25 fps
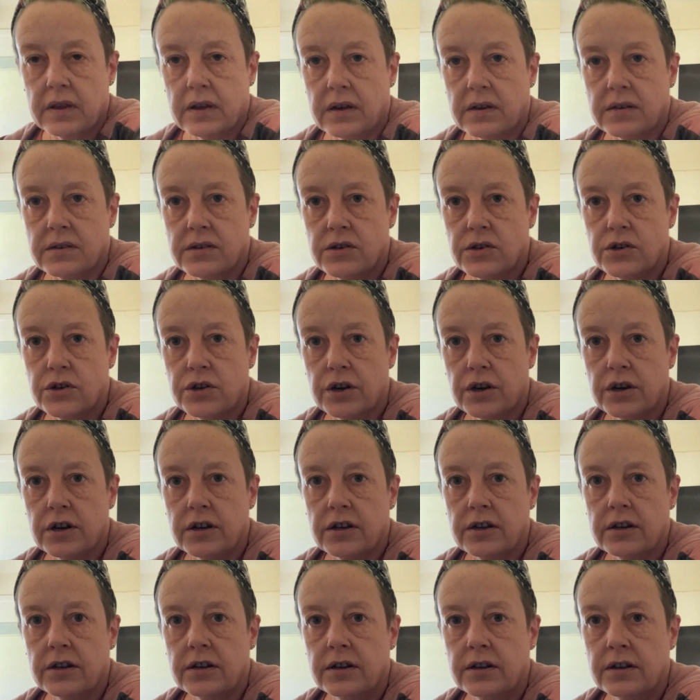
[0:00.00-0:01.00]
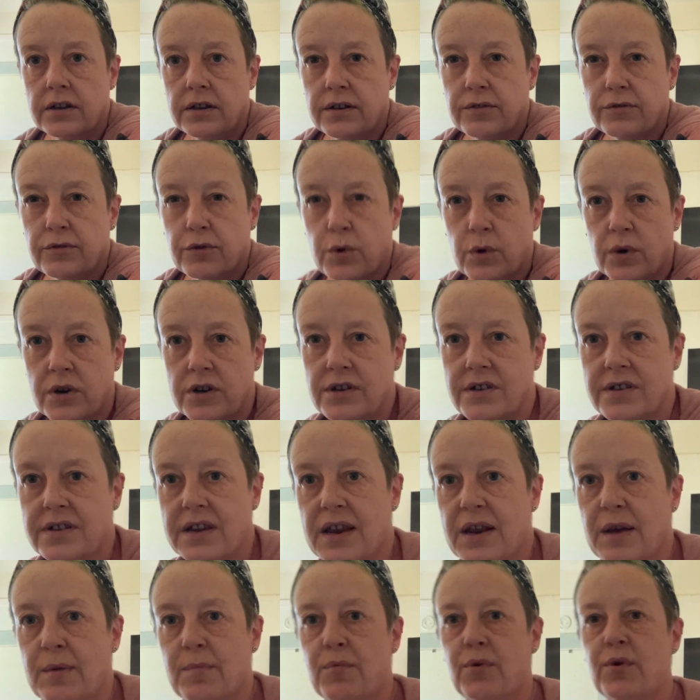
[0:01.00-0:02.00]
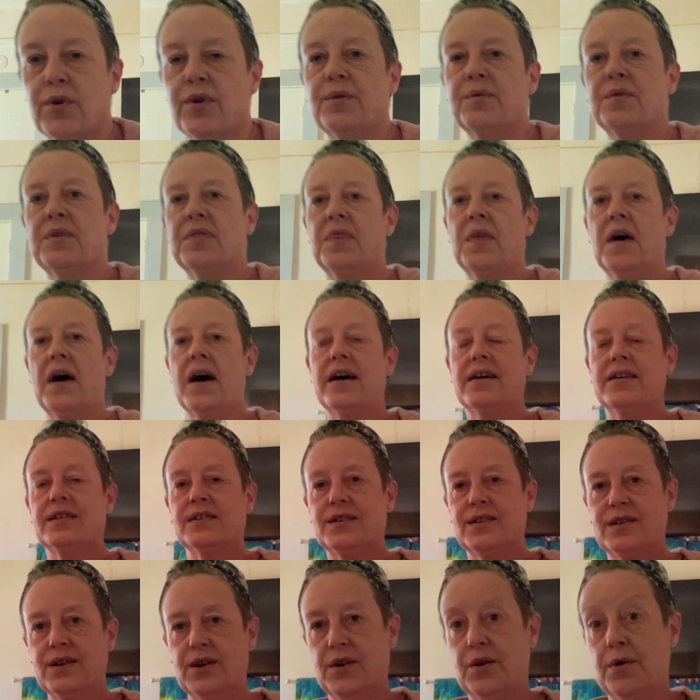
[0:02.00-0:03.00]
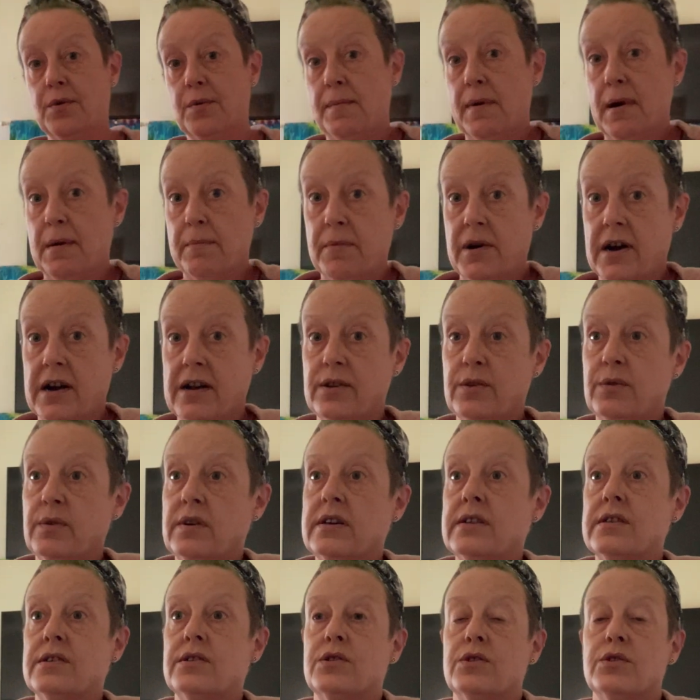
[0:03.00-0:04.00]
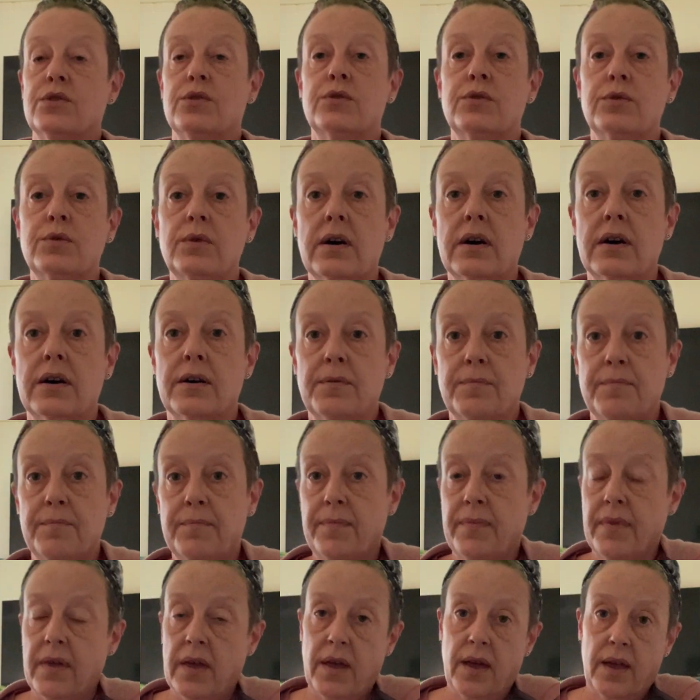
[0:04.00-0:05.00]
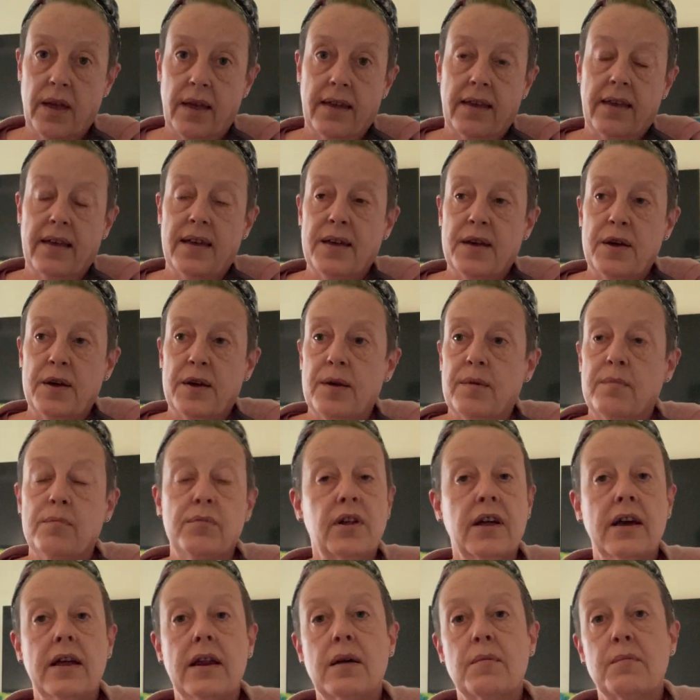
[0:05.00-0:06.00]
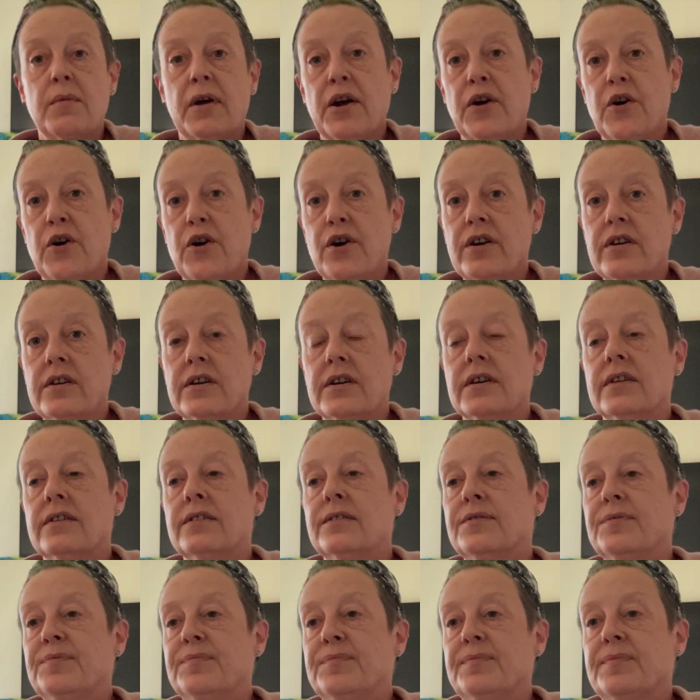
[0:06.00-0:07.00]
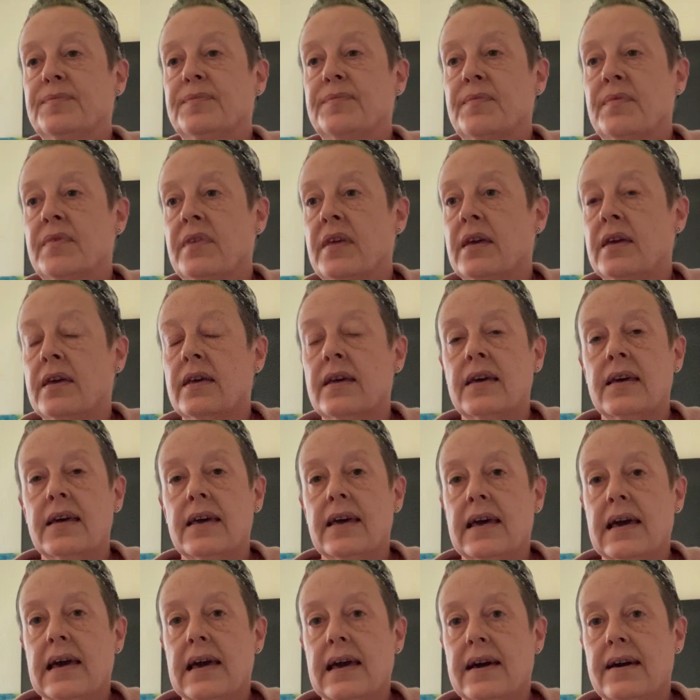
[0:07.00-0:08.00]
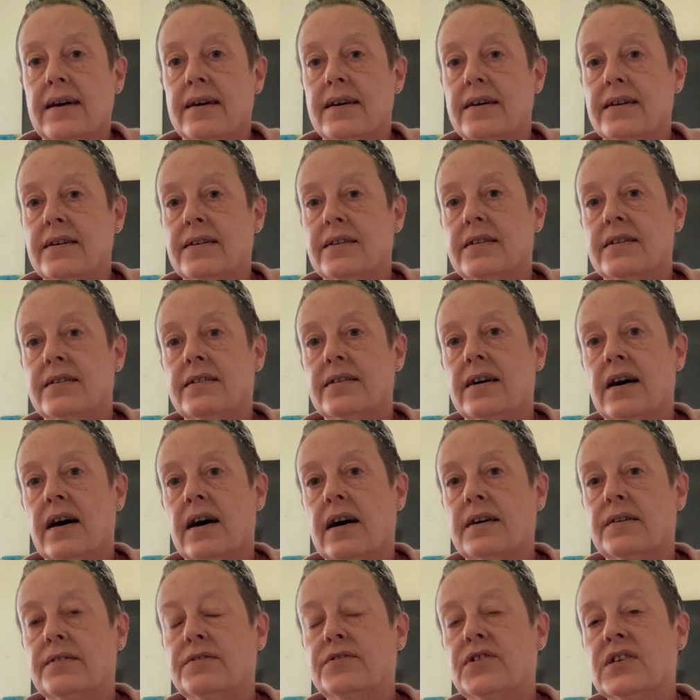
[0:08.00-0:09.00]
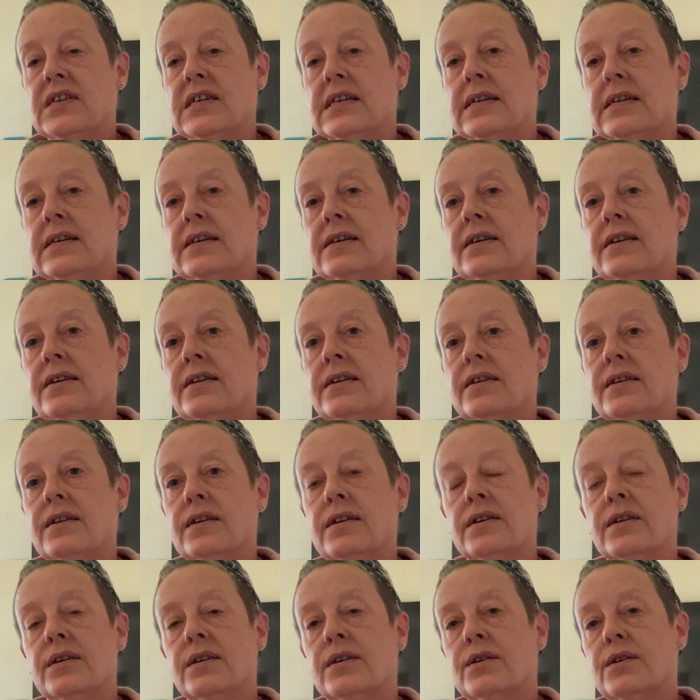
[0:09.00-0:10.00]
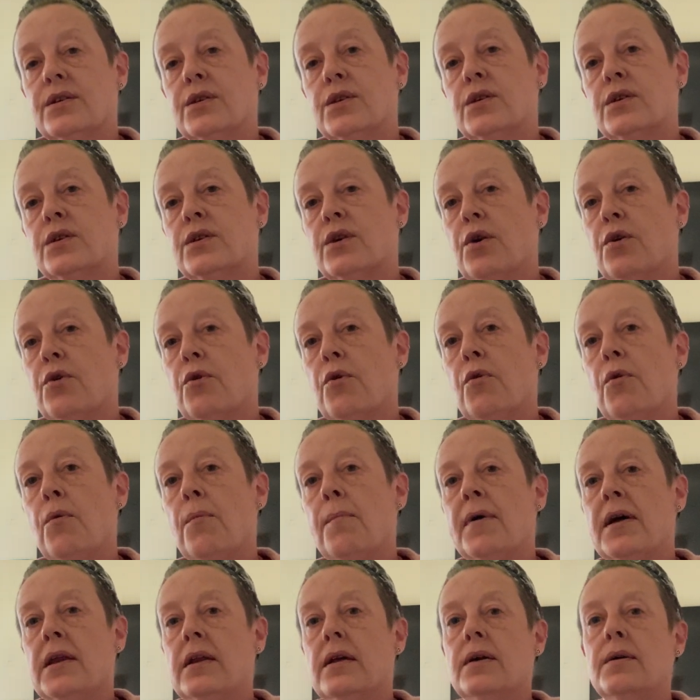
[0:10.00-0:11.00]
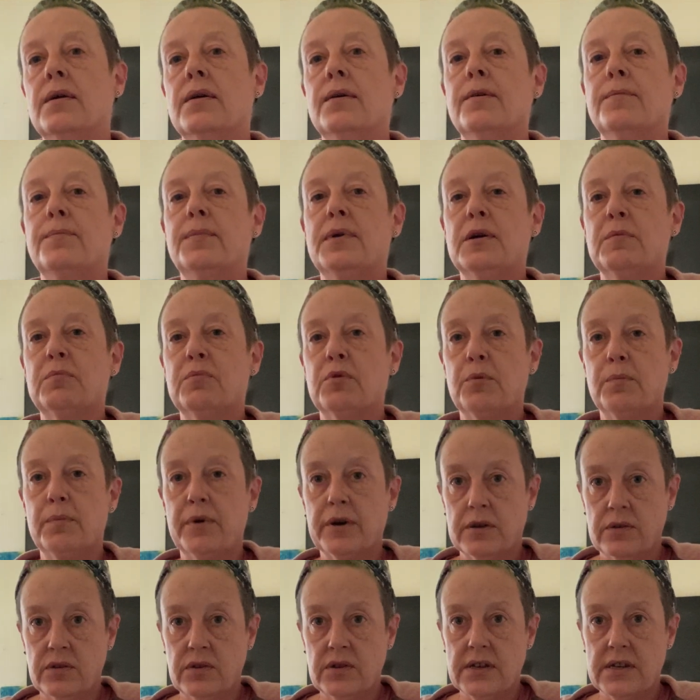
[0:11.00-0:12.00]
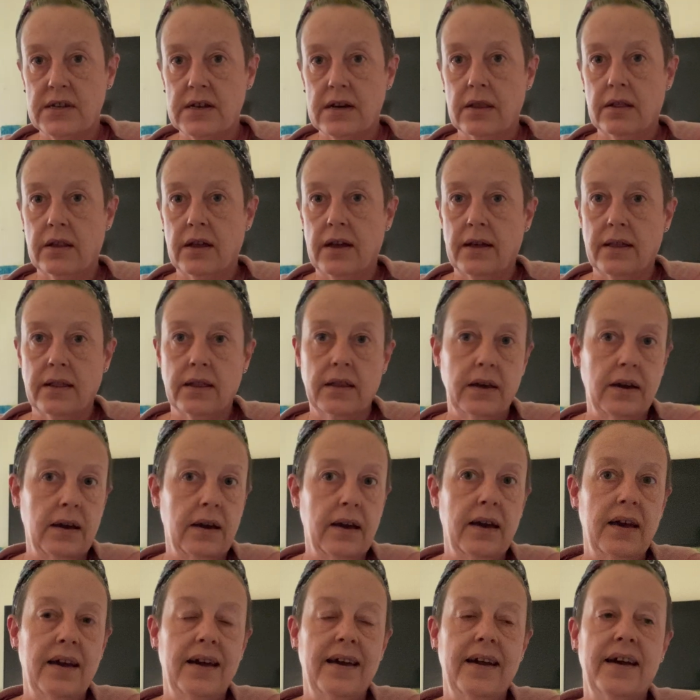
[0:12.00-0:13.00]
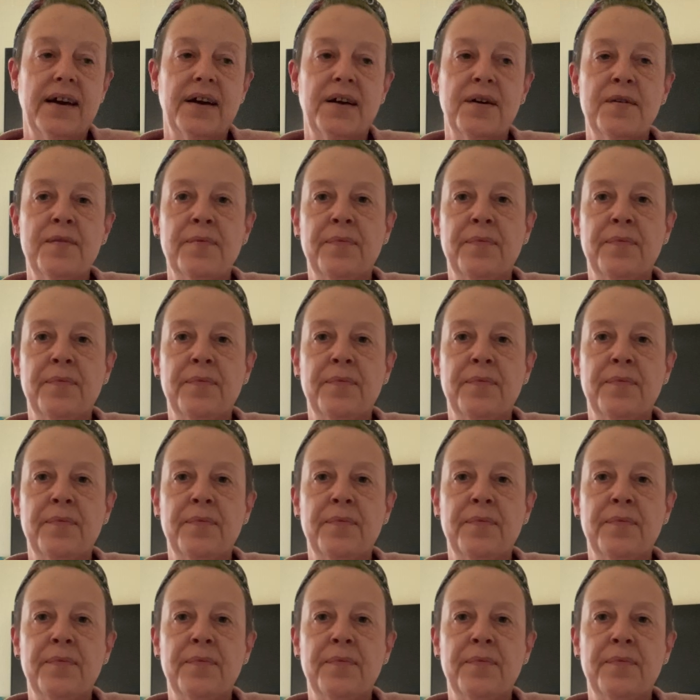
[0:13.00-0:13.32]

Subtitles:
I started, of course, getting bored with that, so my mind went to planting my garden. And I've seen so many people posting lately.